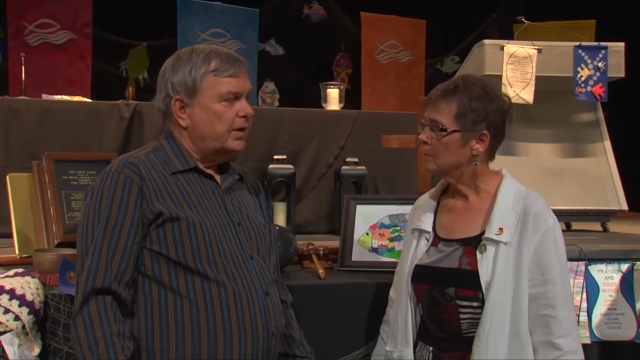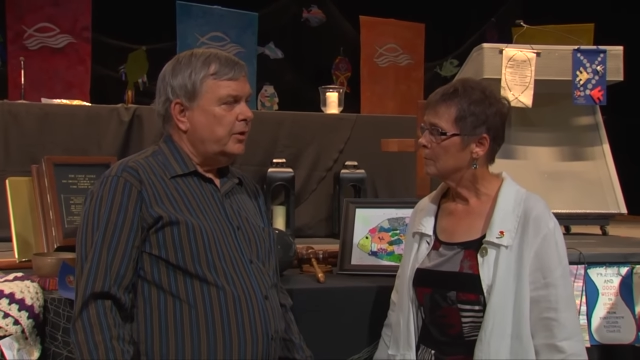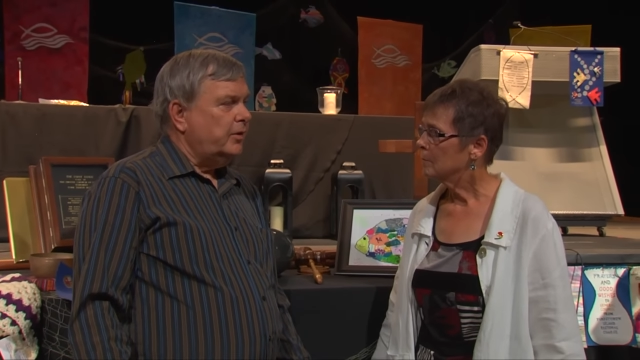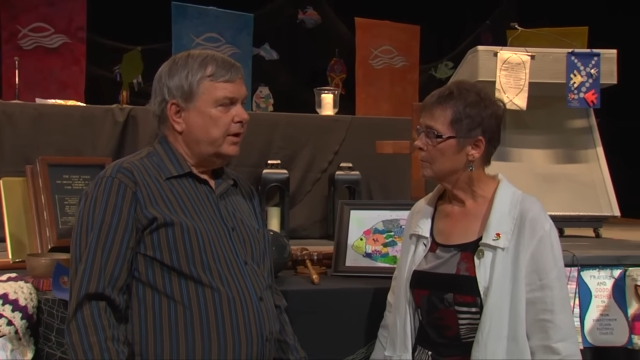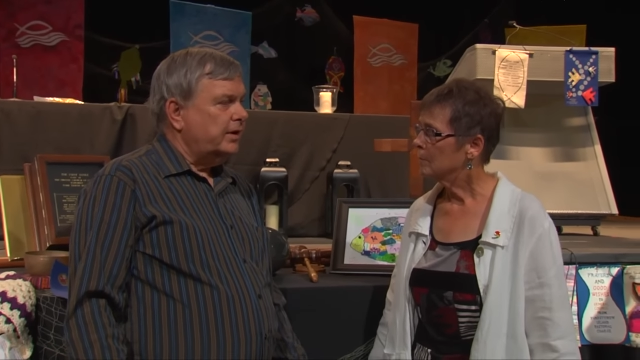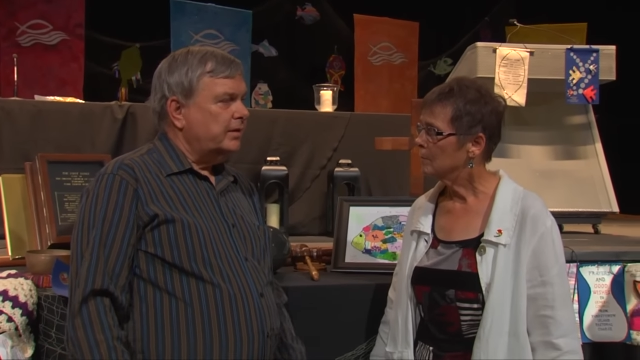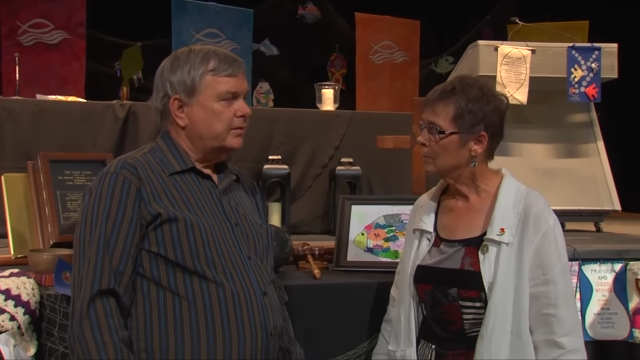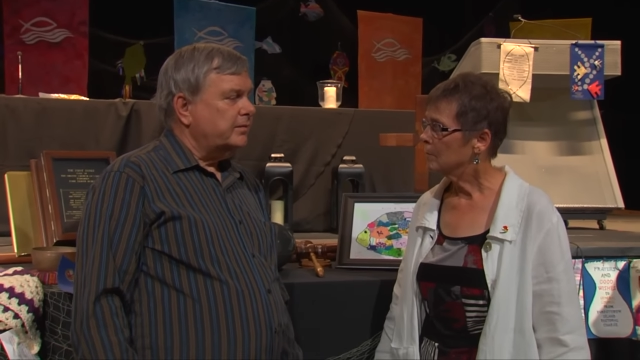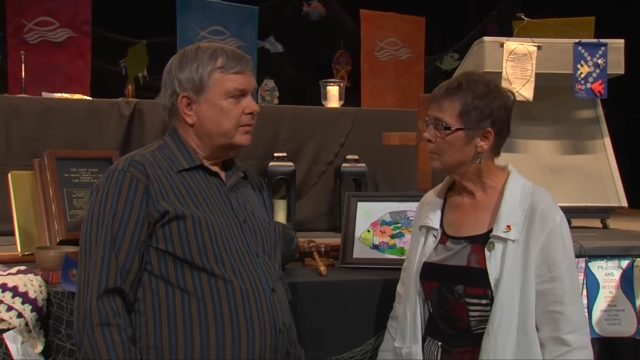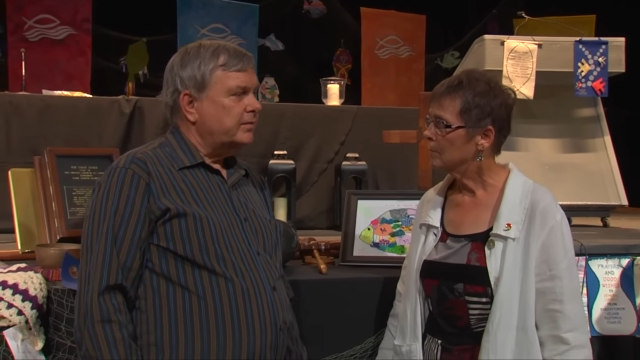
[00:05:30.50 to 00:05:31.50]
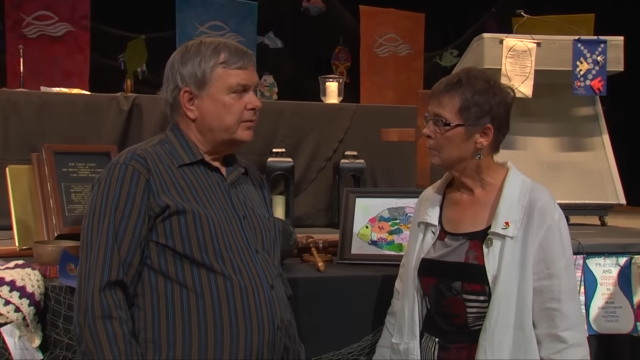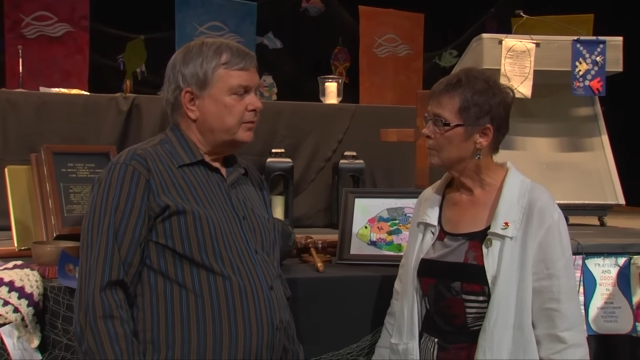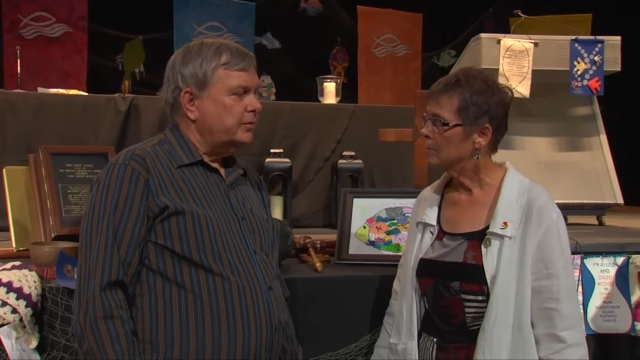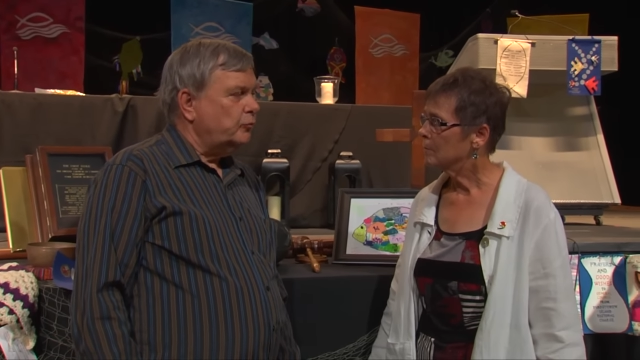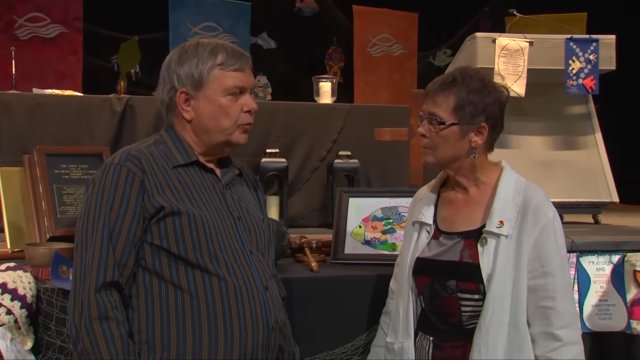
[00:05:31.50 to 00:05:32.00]
Speaker 1: hearing uh,
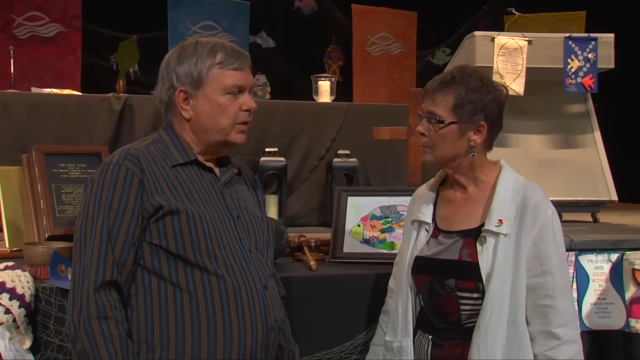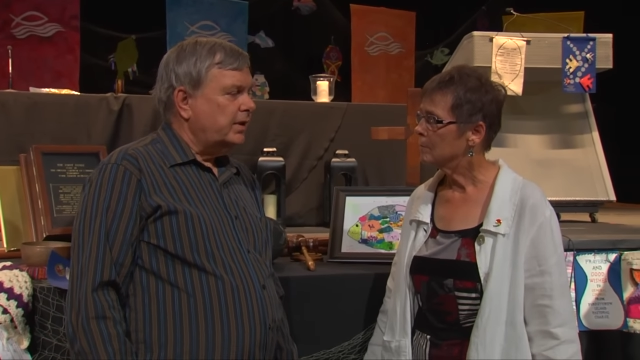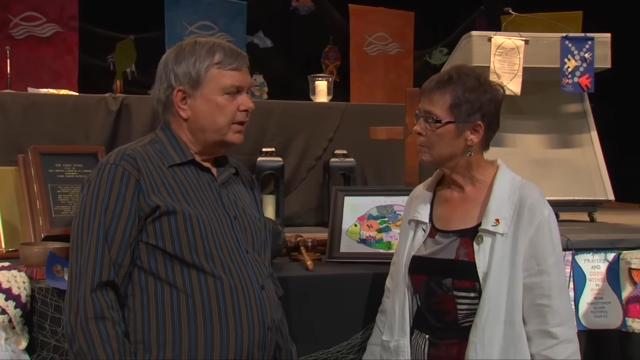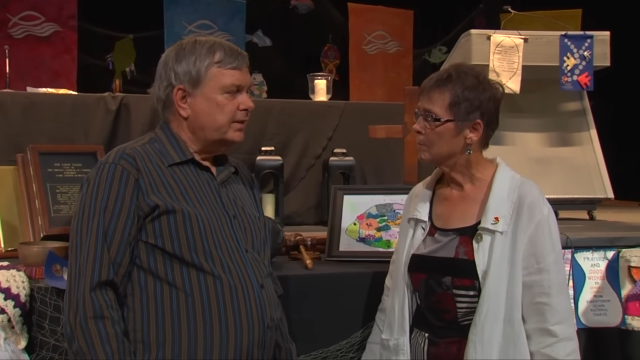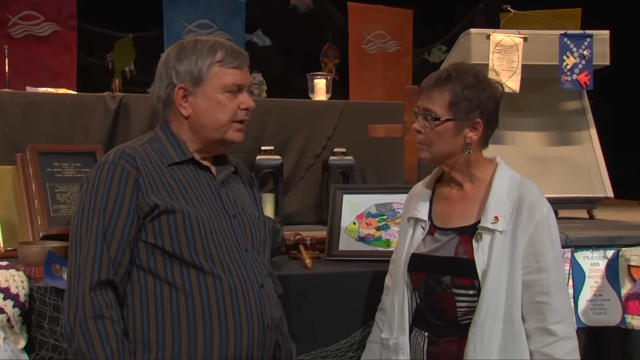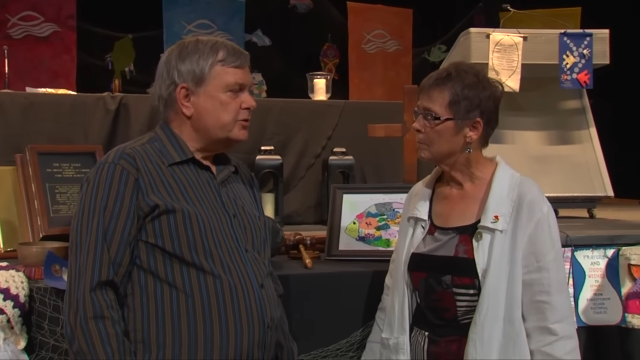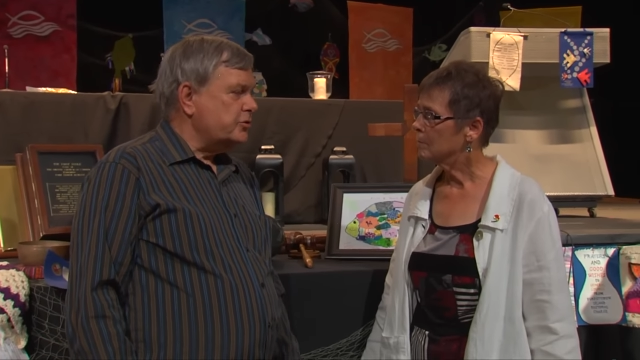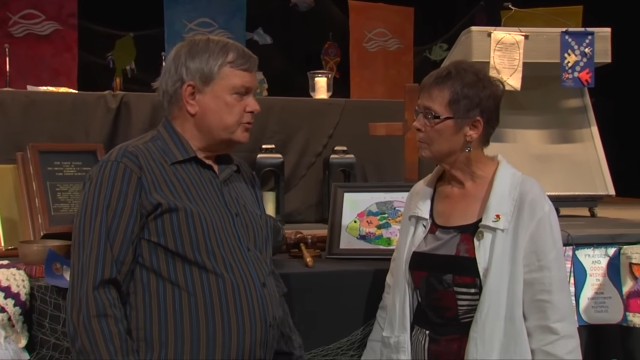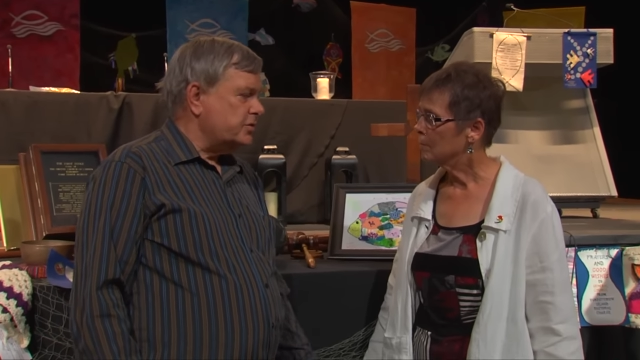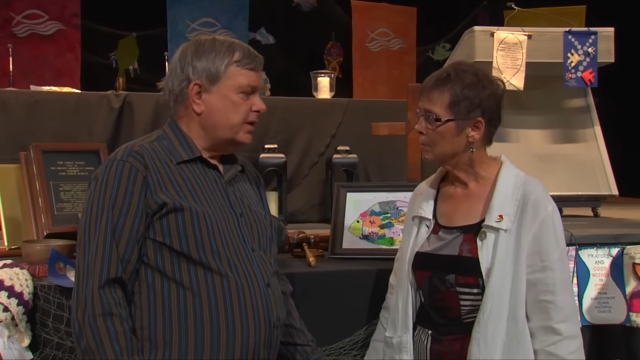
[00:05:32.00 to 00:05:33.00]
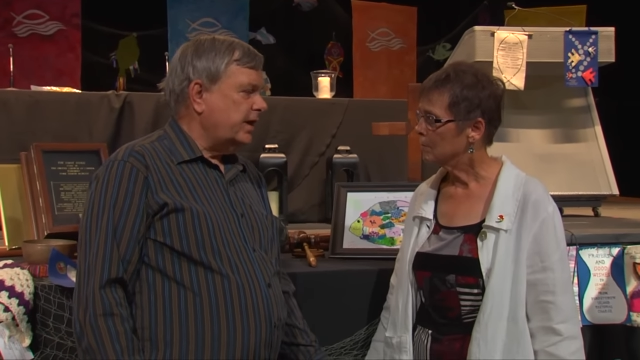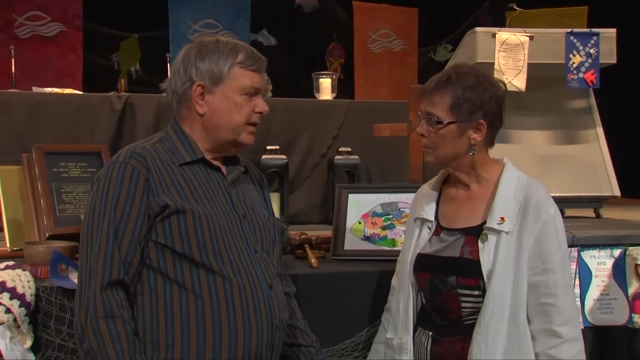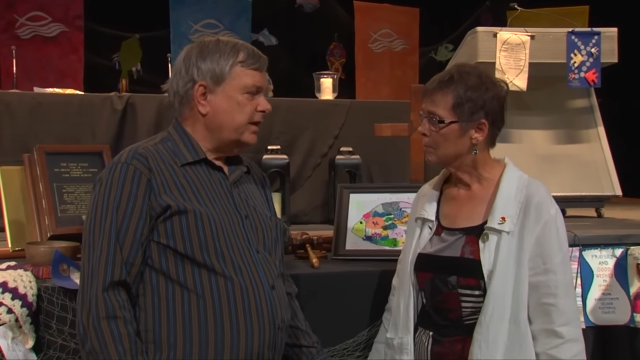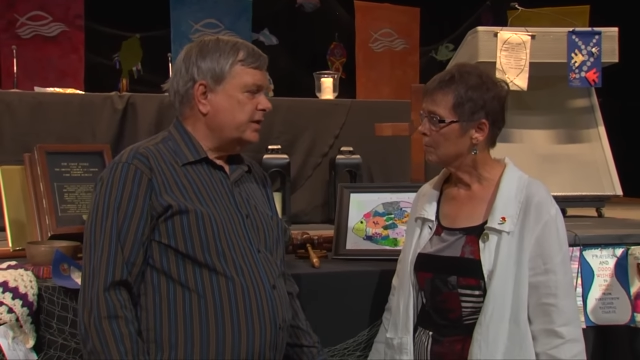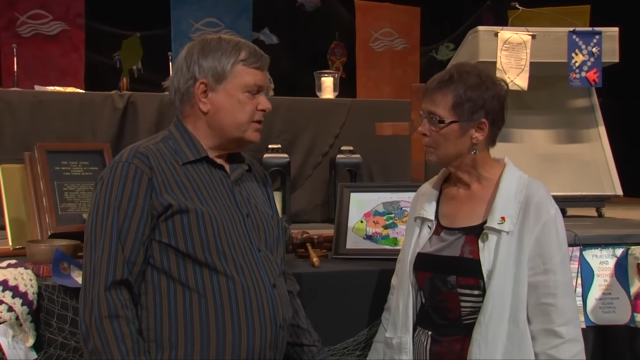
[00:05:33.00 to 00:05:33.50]
uh, issues
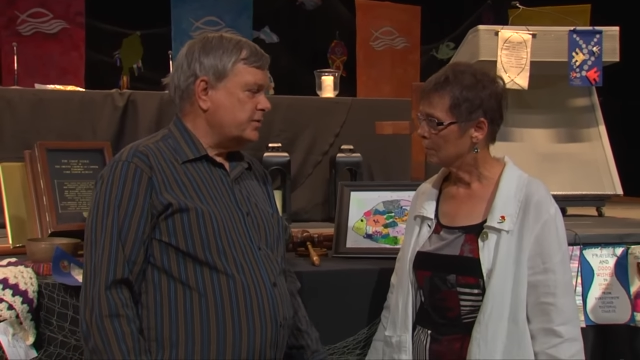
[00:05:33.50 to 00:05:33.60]
in the